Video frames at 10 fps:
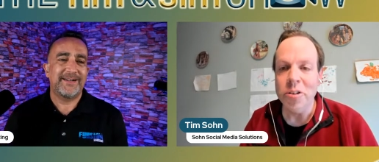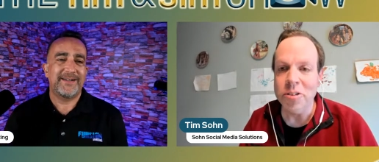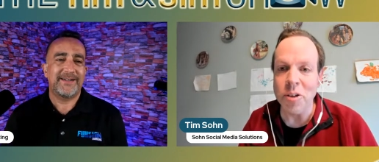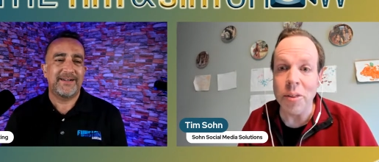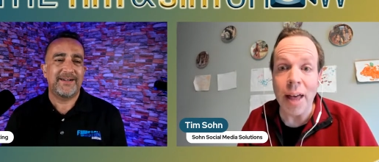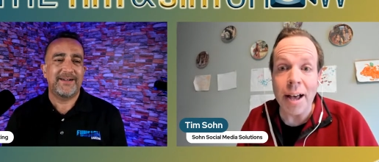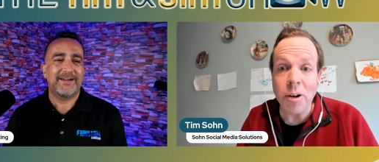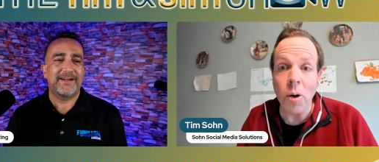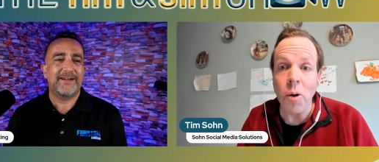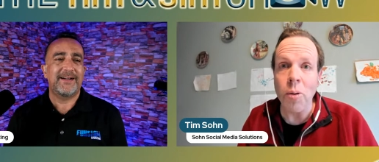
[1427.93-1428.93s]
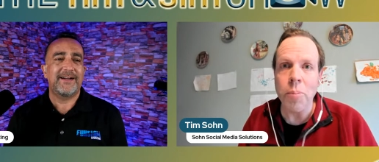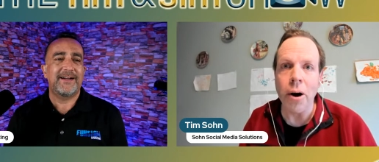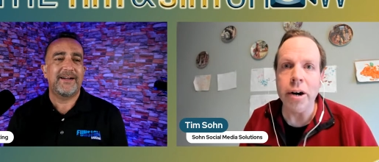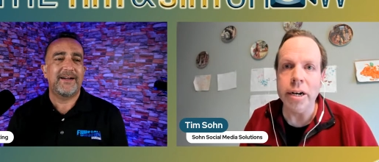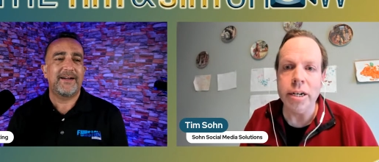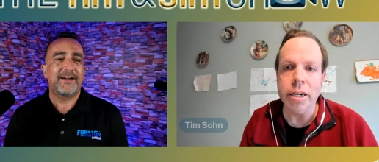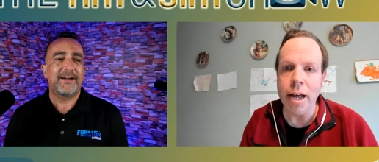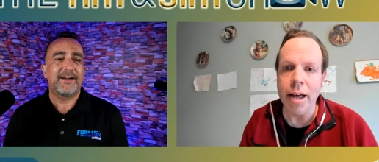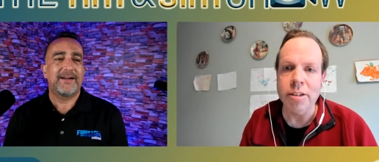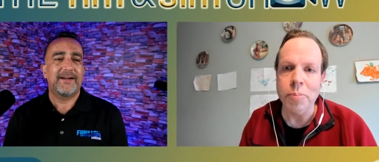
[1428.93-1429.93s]
Speaker 1: So that whole part
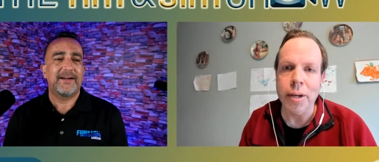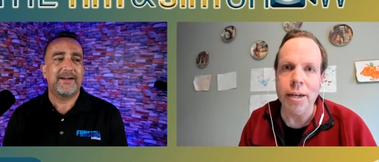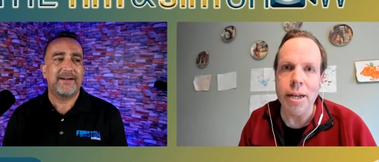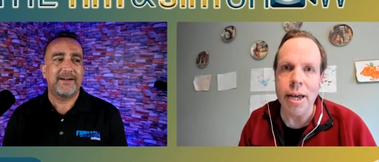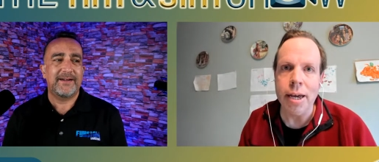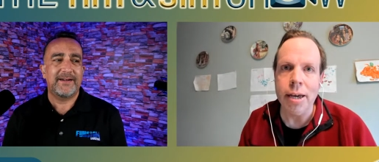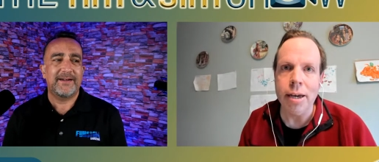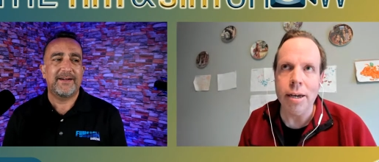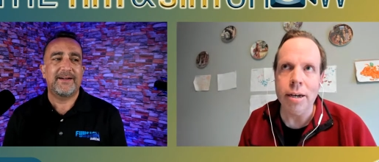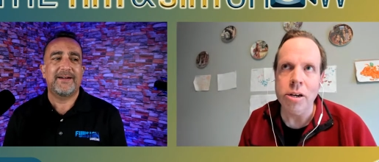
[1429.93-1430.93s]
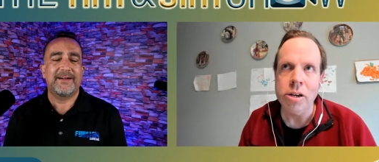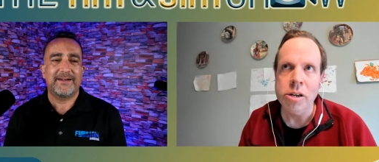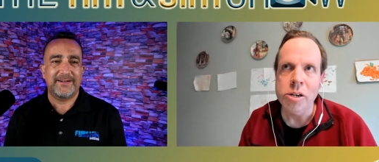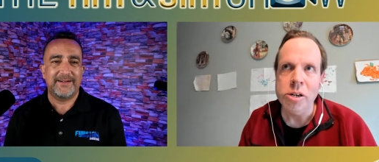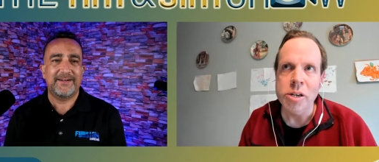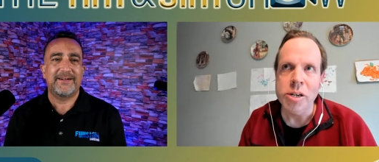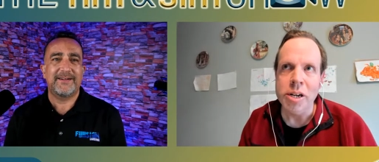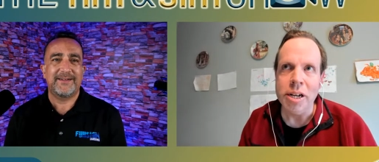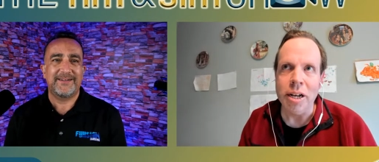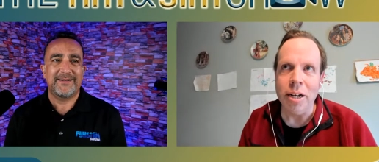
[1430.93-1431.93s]
has been a
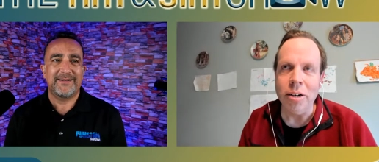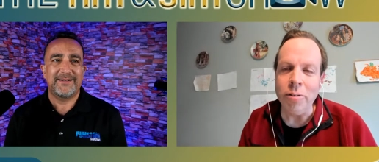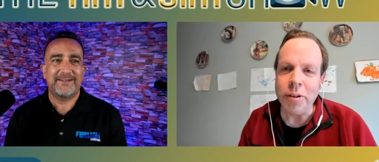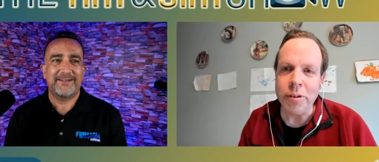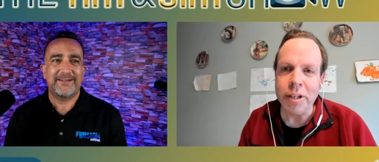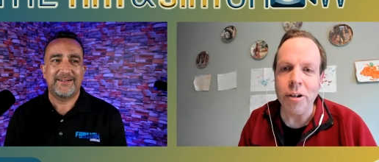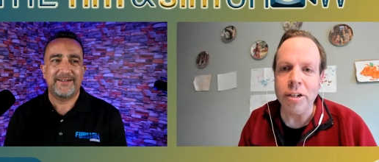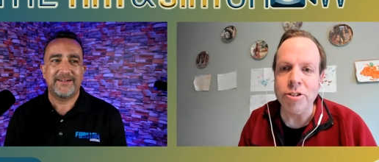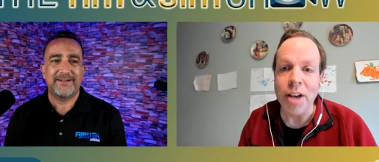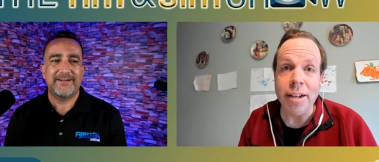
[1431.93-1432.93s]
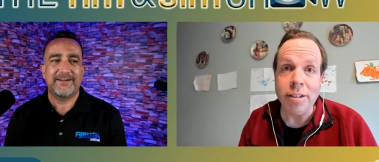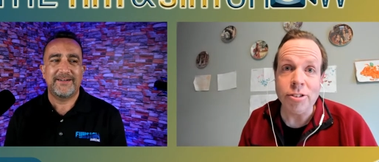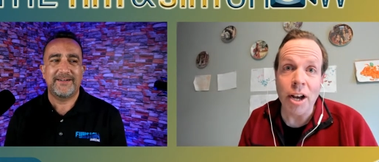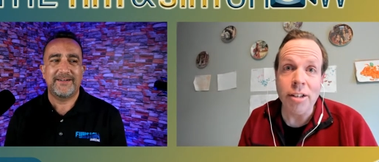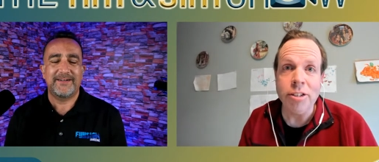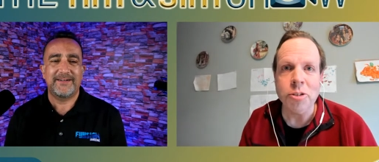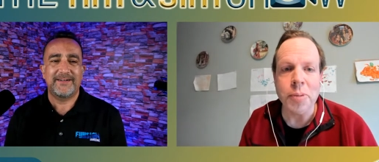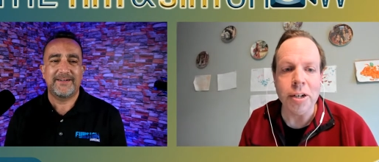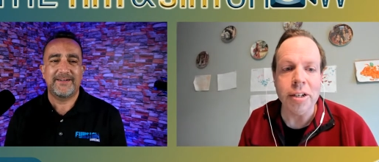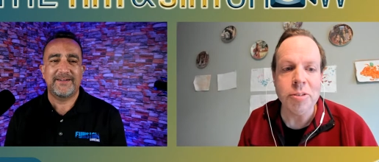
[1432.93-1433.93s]
I don't know if I'd really call it a channel challenge. It's
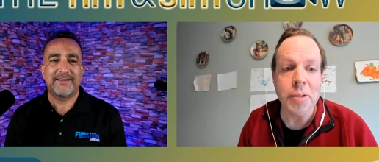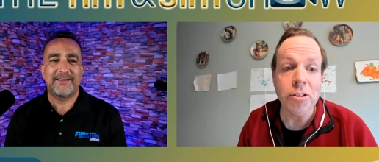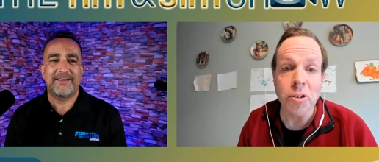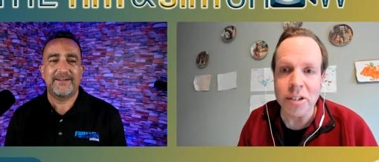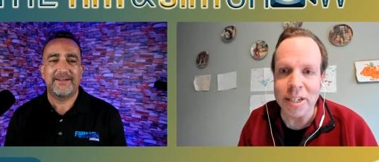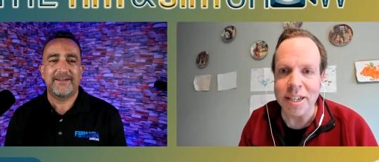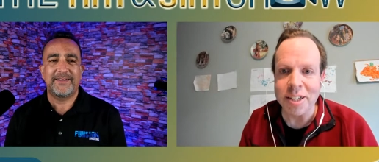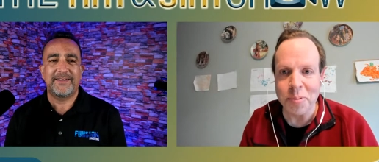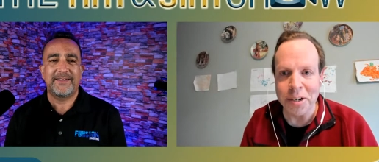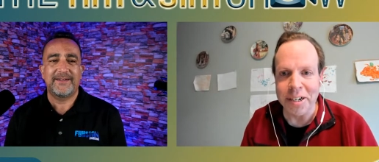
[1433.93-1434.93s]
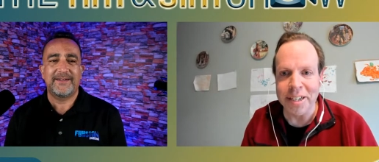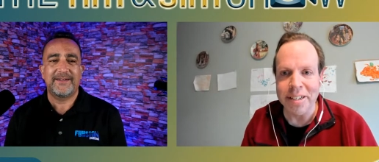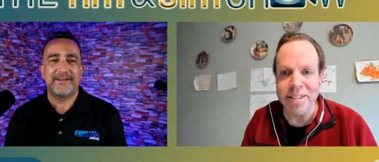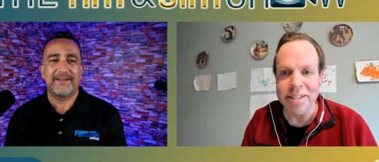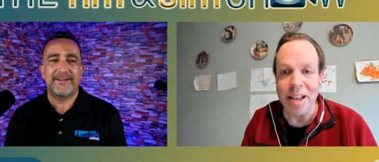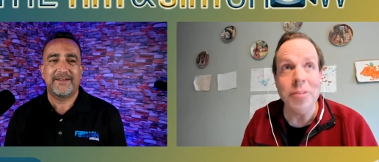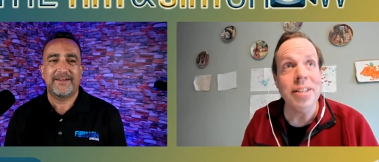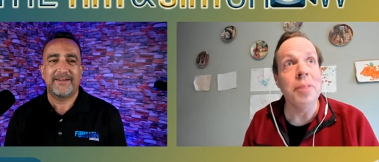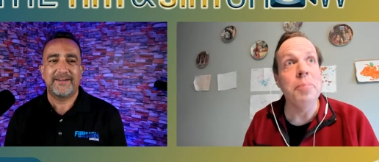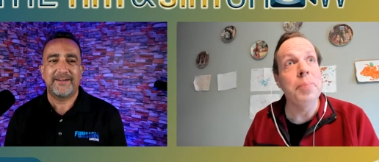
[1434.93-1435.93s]
been a, it's been a learning experience. I would
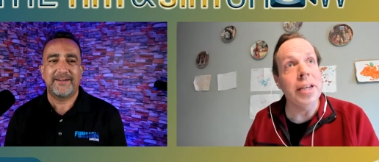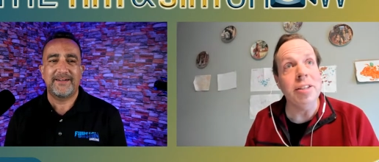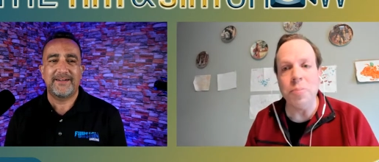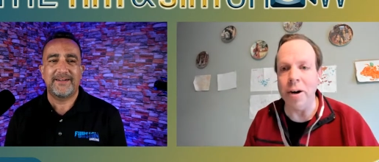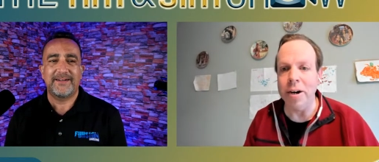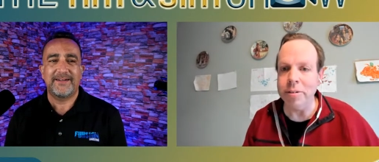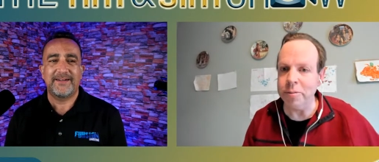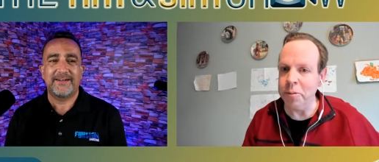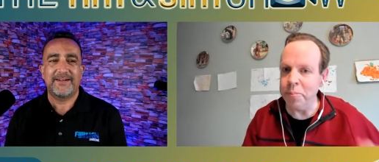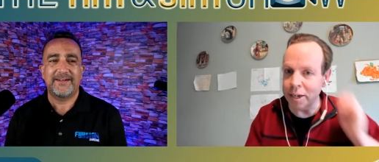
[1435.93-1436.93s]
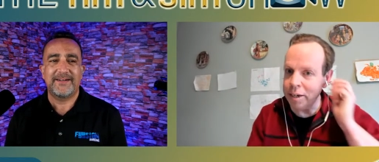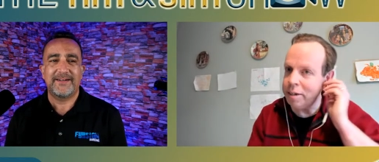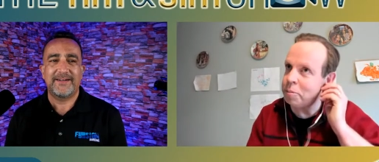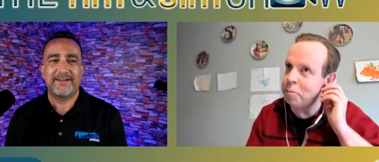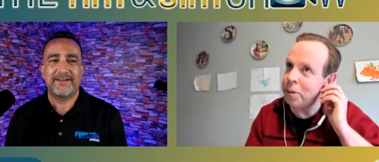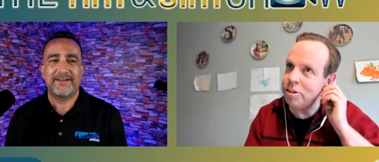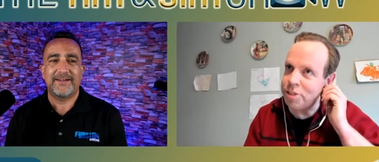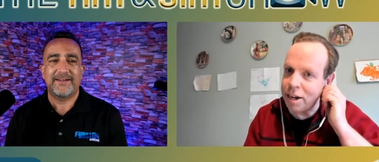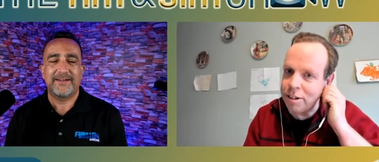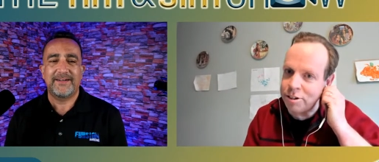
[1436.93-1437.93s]
say the biggest part for me, biggest
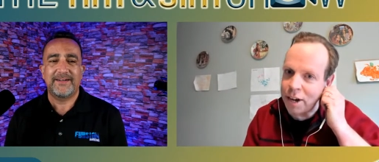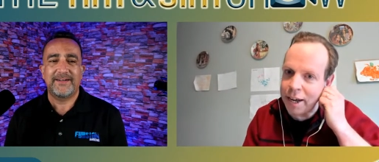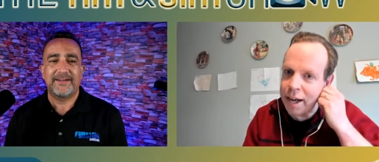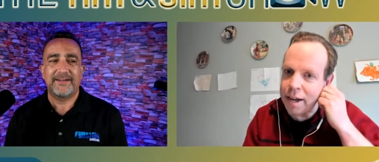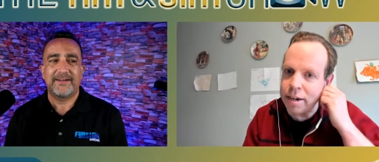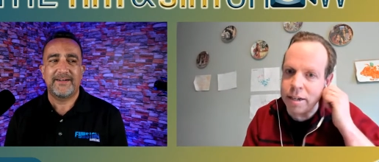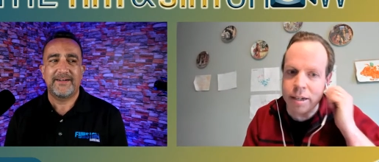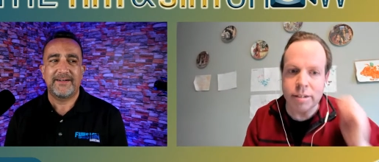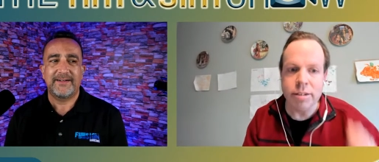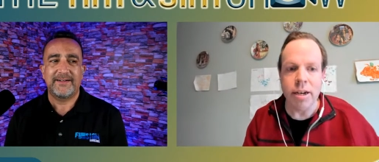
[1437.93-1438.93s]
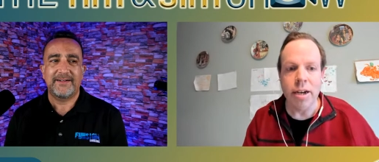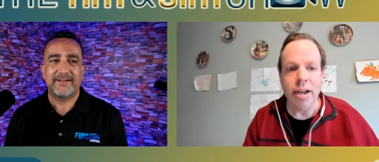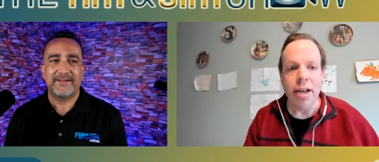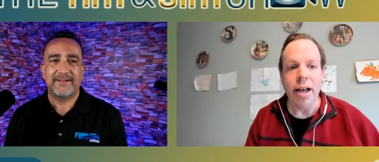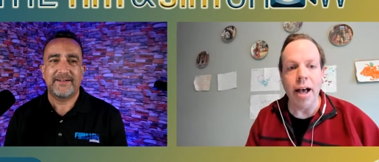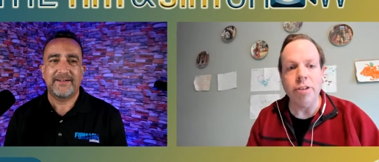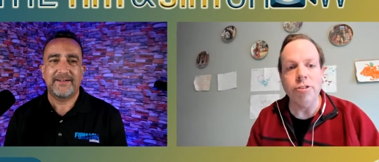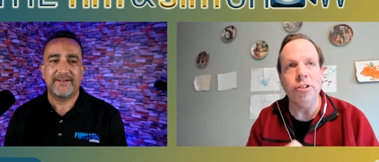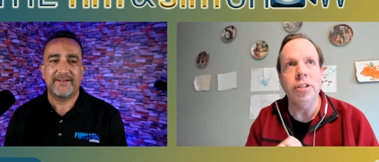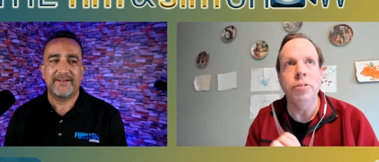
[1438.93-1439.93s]
challenge I had is
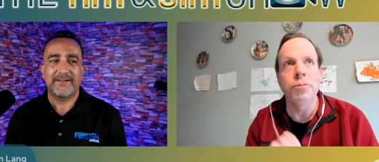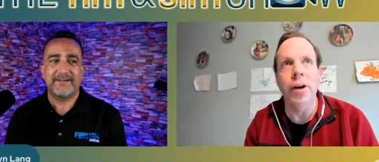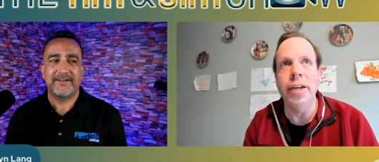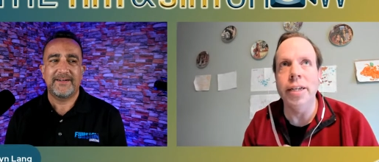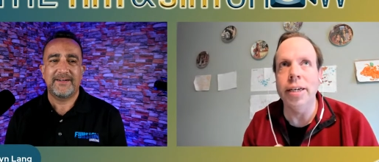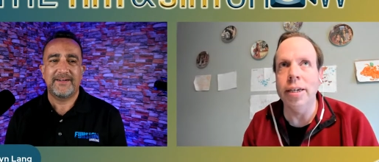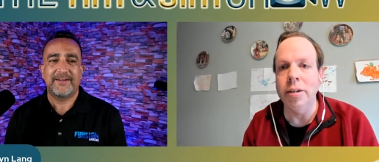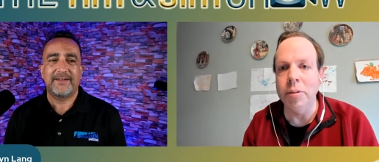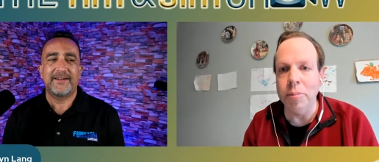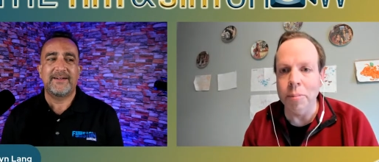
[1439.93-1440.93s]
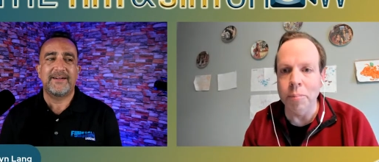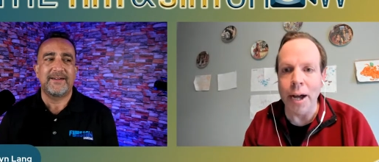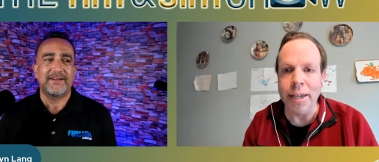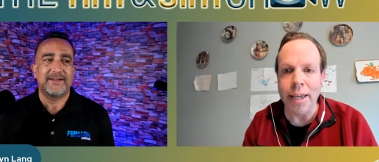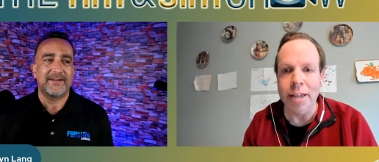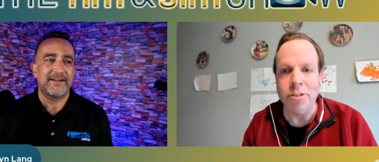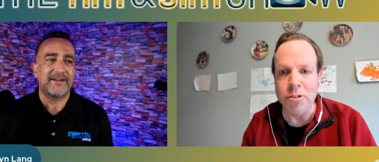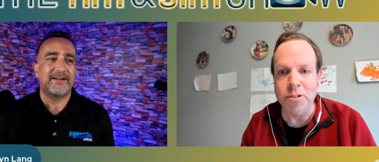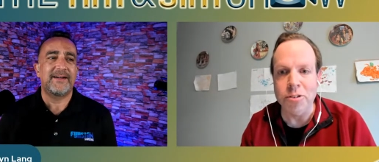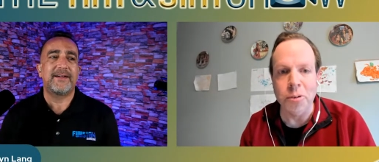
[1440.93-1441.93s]
actually writing my
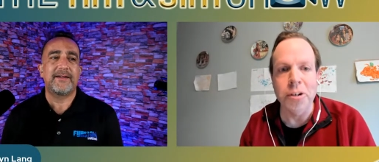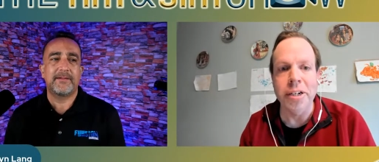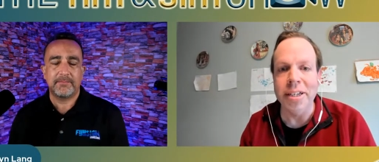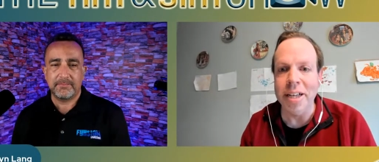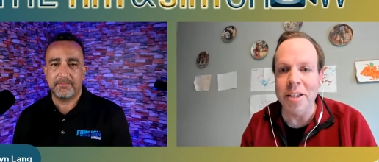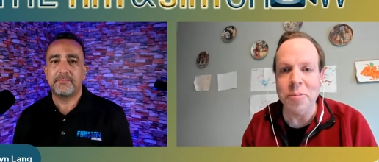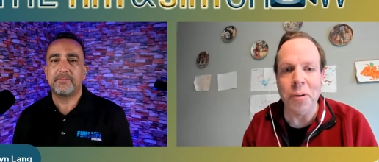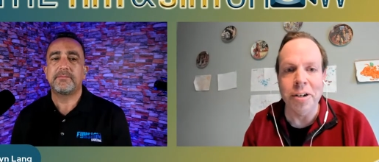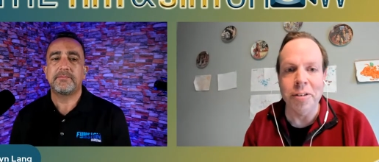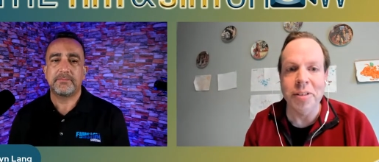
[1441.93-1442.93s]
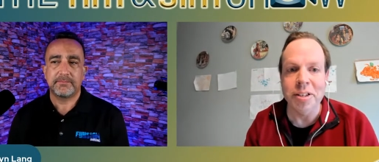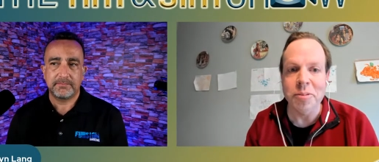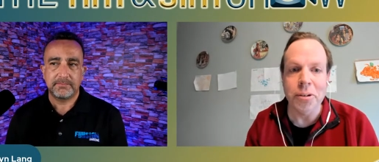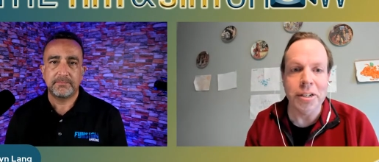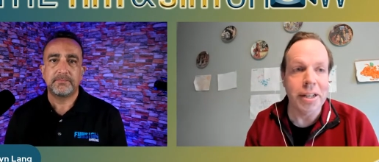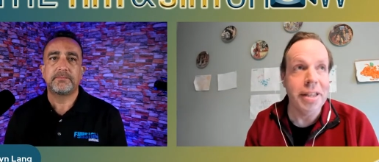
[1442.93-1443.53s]
cancer story as part of this book.